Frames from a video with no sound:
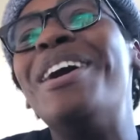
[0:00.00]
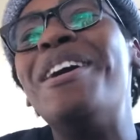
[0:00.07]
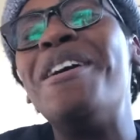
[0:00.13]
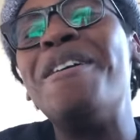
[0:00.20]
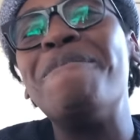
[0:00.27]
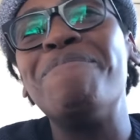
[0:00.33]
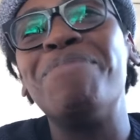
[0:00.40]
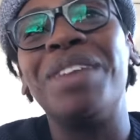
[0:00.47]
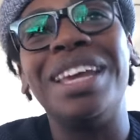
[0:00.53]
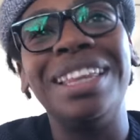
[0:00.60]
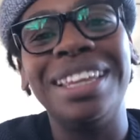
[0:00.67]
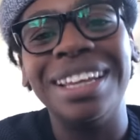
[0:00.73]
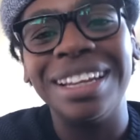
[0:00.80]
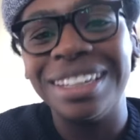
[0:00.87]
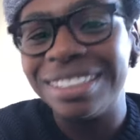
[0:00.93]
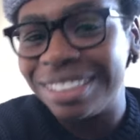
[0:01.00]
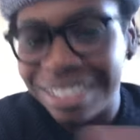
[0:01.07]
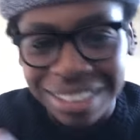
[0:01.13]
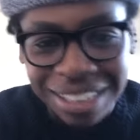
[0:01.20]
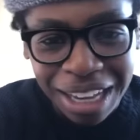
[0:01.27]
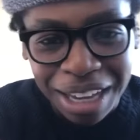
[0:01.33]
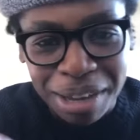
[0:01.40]
And then
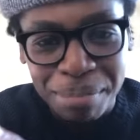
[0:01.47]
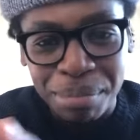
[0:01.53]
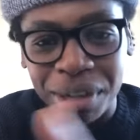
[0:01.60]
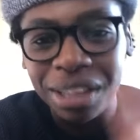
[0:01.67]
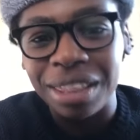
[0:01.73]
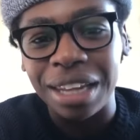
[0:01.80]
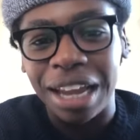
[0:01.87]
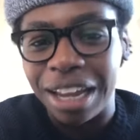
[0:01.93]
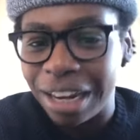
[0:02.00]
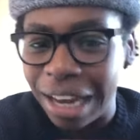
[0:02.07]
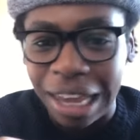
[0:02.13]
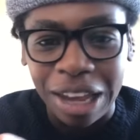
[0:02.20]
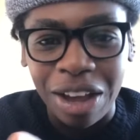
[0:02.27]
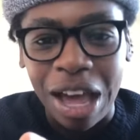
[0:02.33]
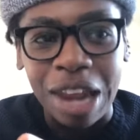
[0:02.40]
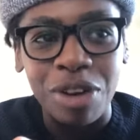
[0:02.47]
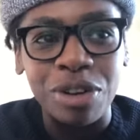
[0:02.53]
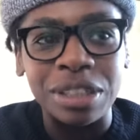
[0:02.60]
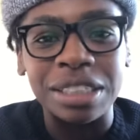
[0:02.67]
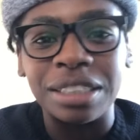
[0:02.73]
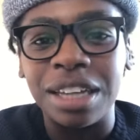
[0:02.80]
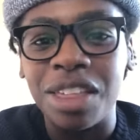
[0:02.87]
second month, like I
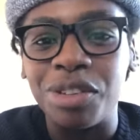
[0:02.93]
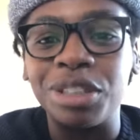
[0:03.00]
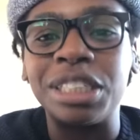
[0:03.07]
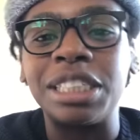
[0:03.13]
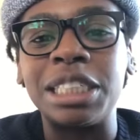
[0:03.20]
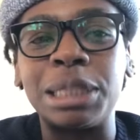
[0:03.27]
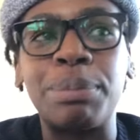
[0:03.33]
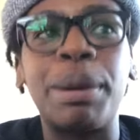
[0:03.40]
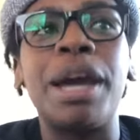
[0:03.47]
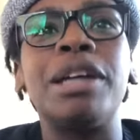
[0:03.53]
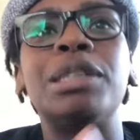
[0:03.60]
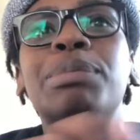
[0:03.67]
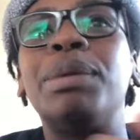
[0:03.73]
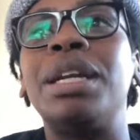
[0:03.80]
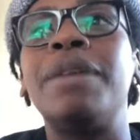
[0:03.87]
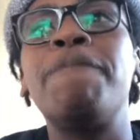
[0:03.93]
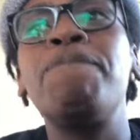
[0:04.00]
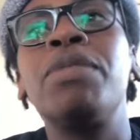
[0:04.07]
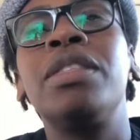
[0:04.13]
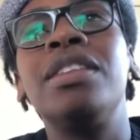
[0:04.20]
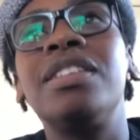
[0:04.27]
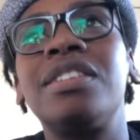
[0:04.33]
lost another 6 pounds. But
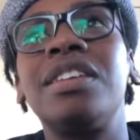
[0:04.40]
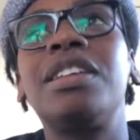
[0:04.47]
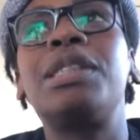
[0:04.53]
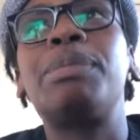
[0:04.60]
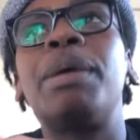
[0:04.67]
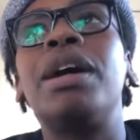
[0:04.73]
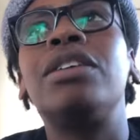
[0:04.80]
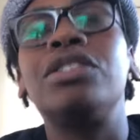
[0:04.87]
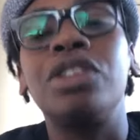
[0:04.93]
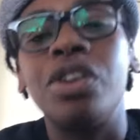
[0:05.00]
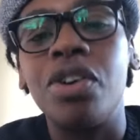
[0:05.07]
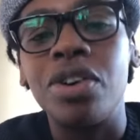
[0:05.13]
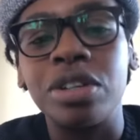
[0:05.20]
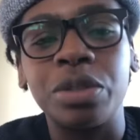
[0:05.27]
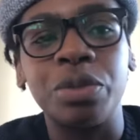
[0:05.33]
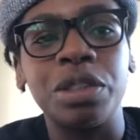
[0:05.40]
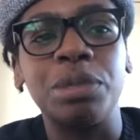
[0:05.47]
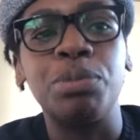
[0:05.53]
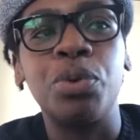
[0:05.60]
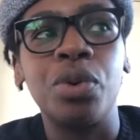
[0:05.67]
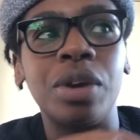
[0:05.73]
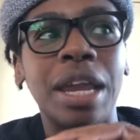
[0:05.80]
the 6 pounds lost was
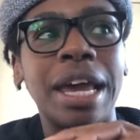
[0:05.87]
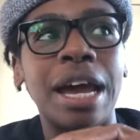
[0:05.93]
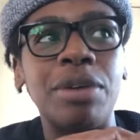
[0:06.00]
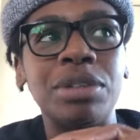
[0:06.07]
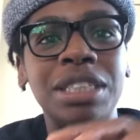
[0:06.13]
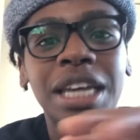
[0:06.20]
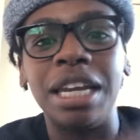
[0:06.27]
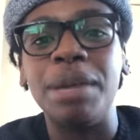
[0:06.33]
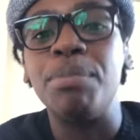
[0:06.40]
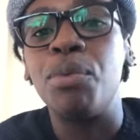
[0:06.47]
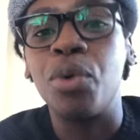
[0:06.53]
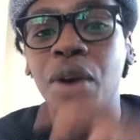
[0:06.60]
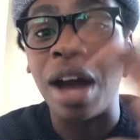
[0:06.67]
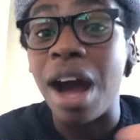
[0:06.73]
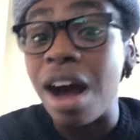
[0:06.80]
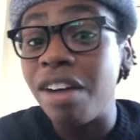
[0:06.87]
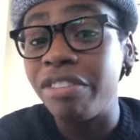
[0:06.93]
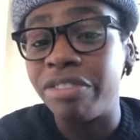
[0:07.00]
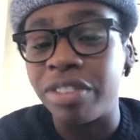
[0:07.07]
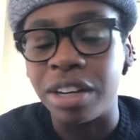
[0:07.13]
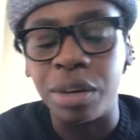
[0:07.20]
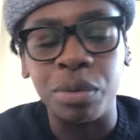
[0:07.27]
more like I was getting more
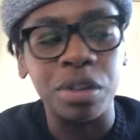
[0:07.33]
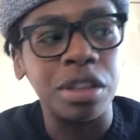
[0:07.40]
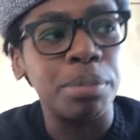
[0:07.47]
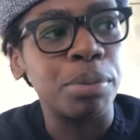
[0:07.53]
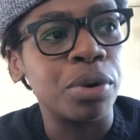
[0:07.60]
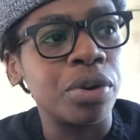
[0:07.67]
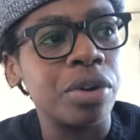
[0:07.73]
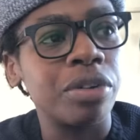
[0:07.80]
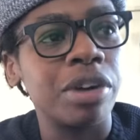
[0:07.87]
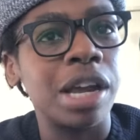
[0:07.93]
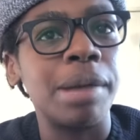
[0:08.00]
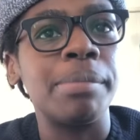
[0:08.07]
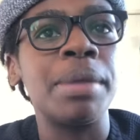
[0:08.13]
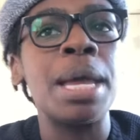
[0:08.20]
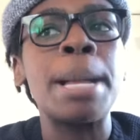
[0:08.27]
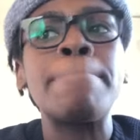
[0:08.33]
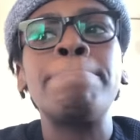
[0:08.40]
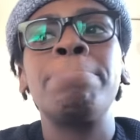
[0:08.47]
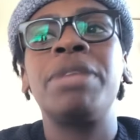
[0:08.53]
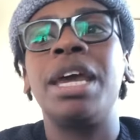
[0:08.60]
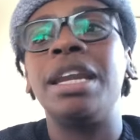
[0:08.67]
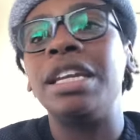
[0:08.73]
confident with the program
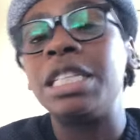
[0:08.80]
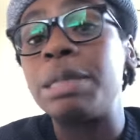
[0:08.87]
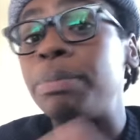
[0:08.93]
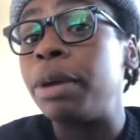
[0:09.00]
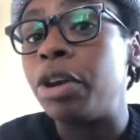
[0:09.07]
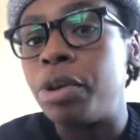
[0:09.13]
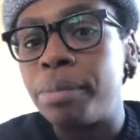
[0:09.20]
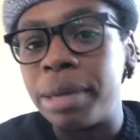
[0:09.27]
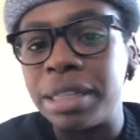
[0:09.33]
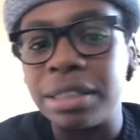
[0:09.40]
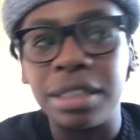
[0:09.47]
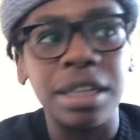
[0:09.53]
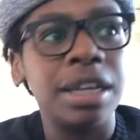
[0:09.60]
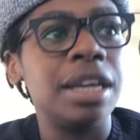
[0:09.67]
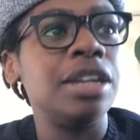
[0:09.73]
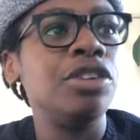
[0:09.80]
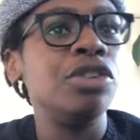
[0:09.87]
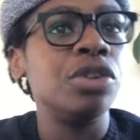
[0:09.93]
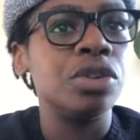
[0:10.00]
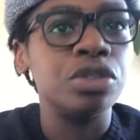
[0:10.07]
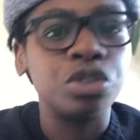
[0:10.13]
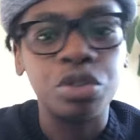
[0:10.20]
and experimenting and, you
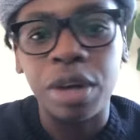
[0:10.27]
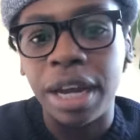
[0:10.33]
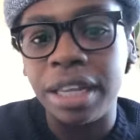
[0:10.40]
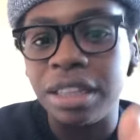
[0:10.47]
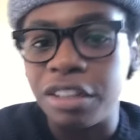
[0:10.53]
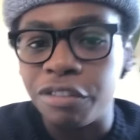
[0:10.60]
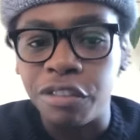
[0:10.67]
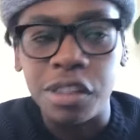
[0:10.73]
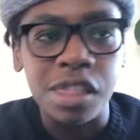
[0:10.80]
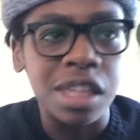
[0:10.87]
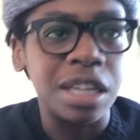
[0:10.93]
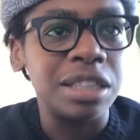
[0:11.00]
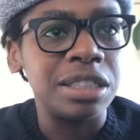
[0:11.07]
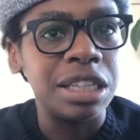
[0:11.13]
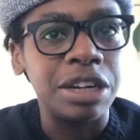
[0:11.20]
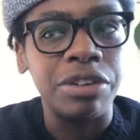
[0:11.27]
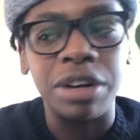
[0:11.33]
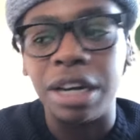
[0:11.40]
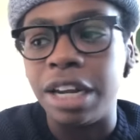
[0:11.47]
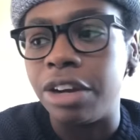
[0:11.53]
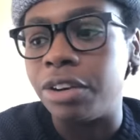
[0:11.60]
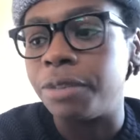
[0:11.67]
know, trying different things here and
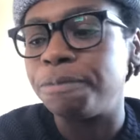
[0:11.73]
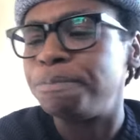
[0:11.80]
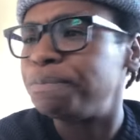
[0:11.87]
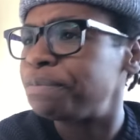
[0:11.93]
there.